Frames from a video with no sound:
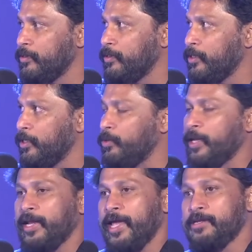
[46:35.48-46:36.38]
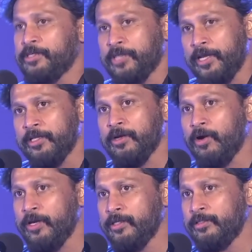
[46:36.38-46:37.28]
You can entertain the
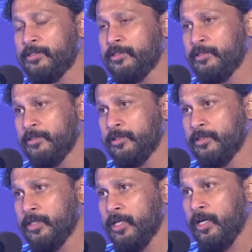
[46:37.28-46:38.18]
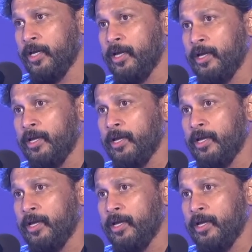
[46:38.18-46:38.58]
audience, you